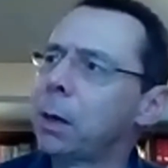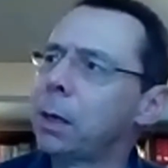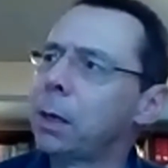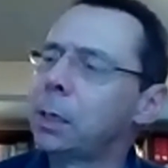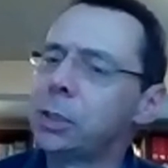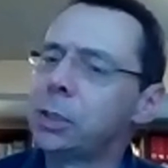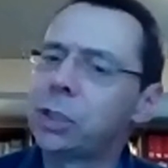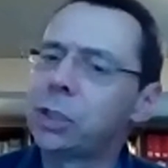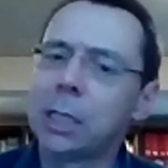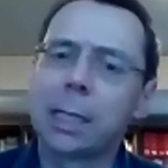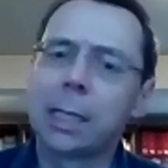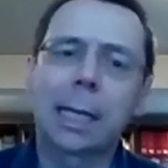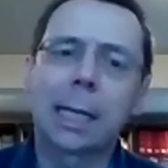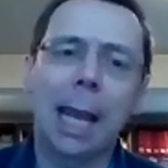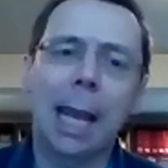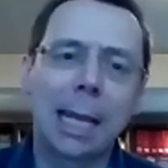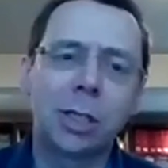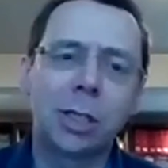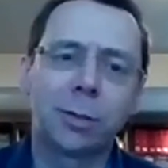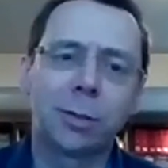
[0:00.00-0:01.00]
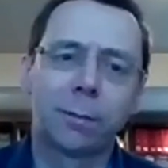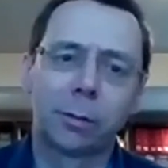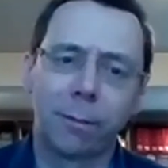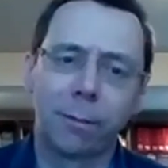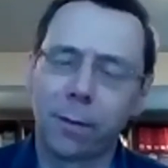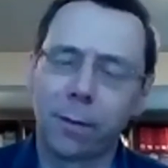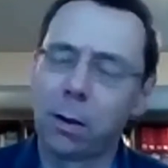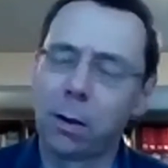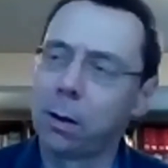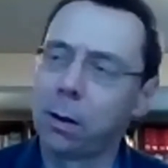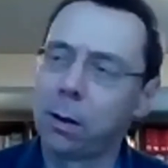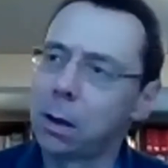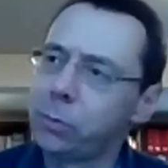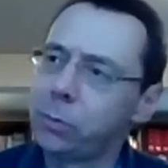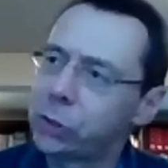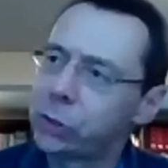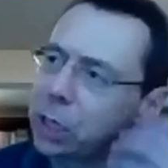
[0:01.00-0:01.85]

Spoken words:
but I can see the case for a furlough